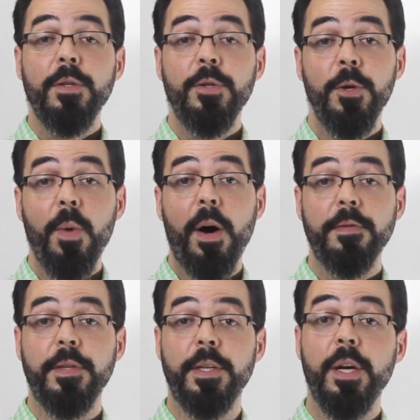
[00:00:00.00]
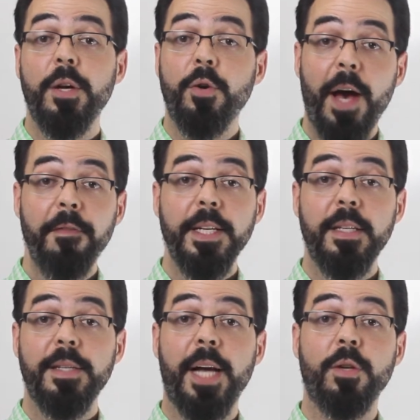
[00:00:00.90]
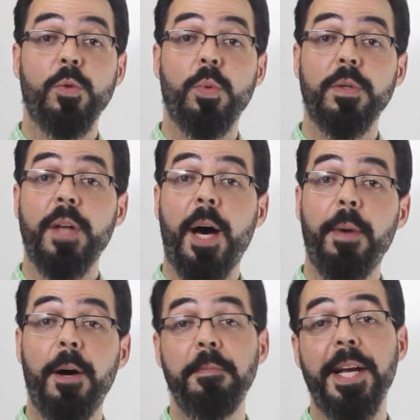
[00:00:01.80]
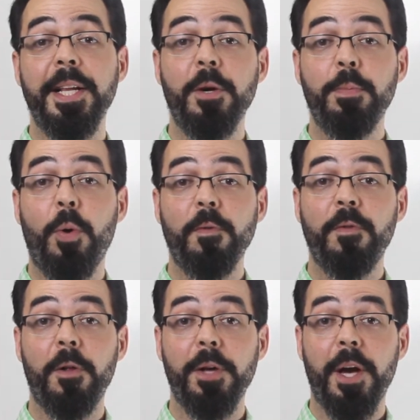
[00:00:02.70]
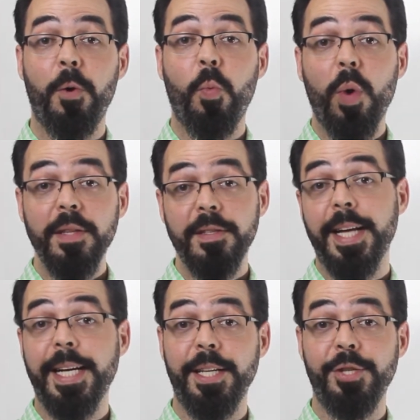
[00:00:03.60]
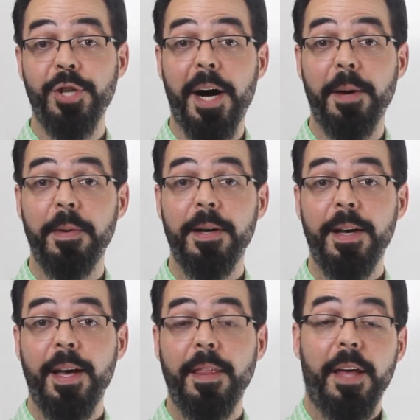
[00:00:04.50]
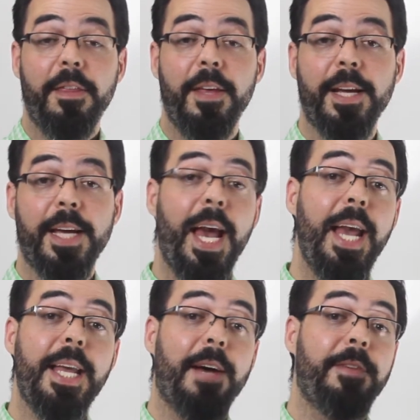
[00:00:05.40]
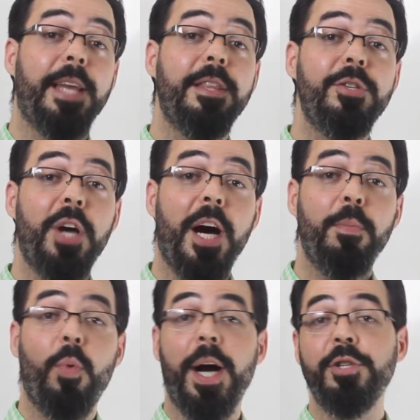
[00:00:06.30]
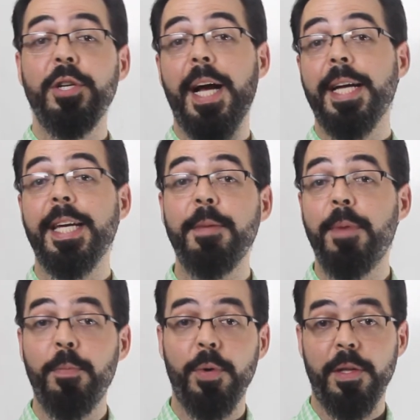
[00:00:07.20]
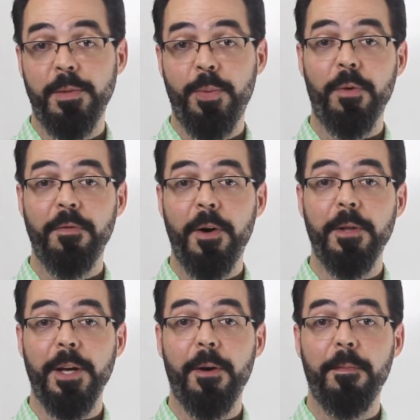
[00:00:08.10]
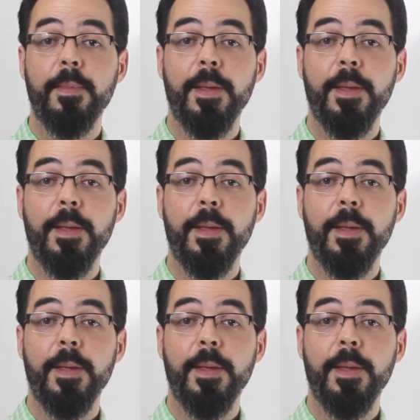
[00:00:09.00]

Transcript: Too often, graphic designers will stop updating their portfolio once they get a job. They think, hey, I've got the job, why should I keep up with this portfolio?